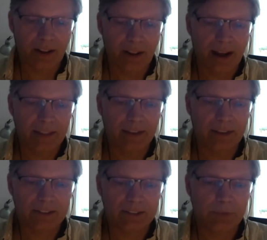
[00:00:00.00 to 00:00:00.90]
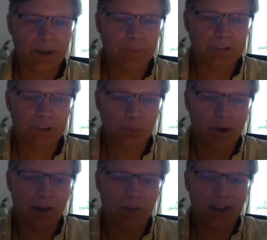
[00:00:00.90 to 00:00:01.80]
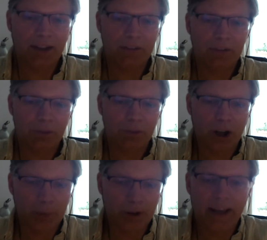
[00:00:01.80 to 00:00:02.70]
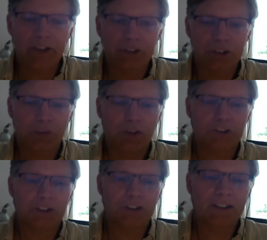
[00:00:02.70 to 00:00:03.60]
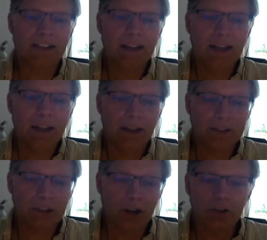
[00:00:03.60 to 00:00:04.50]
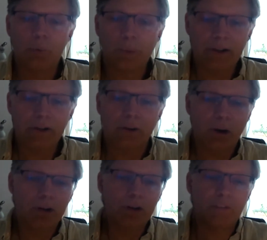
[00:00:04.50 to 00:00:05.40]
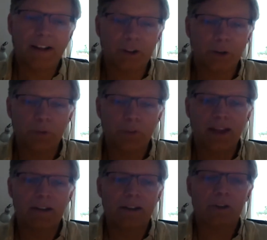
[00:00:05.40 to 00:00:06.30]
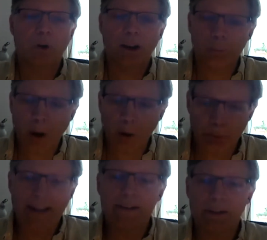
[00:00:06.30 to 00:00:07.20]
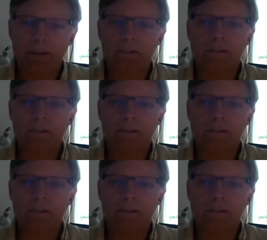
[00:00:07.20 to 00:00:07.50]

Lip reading: I think sometimes as well that communications function is underrated or undervalued, that in talking about branding,